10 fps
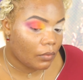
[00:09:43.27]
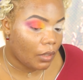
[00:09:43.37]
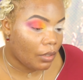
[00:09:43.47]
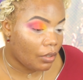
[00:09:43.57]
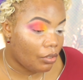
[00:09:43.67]

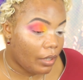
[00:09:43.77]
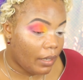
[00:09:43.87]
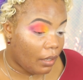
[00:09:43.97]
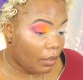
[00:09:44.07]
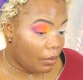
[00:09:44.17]
Also trying
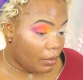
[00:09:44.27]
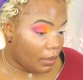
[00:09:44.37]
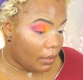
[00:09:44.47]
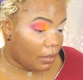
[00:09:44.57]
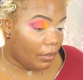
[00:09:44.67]
to close
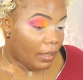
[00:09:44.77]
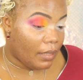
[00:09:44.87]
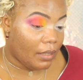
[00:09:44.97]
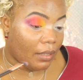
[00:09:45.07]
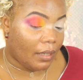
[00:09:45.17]
in so it
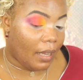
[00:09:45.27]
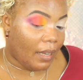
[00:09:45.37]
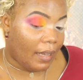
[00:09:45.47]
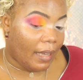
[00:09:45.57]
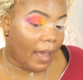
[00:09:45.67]
doesn't look like
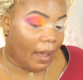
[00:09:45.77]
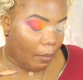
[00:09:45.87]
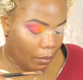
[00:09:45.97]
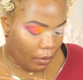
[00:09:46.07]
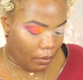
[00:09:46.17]
a
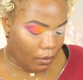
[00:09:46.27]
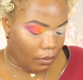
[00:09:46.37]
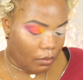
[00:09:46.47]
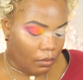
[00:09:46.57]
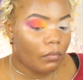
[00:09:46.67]
gap.
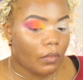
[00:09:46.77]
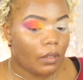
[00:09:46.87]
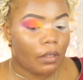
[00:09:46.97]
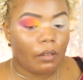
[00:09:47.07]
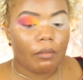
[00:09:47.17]

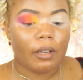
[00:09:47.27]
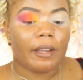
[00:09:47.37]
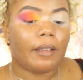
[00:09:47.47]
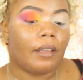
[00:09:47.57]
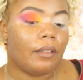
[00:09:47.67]

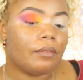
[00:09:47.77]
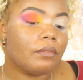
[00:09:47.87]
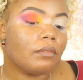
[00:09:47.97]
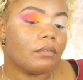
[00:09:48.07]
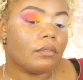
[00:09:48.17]
Right.
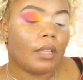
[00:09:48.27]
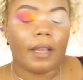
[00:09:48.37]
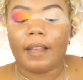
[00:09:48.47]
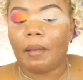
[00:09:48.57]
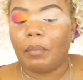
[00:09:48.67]
Look
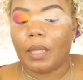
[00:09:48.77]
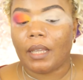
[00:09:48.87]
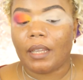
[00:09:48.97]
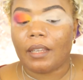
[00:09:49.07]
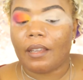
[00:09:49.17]
at that
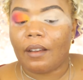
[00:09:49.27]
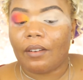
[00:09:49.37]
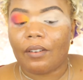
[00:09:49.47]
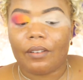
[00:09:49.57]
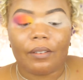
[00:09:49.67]
blend,
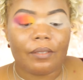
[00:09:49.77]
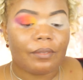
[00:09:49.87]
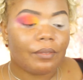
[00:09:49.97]
y'all.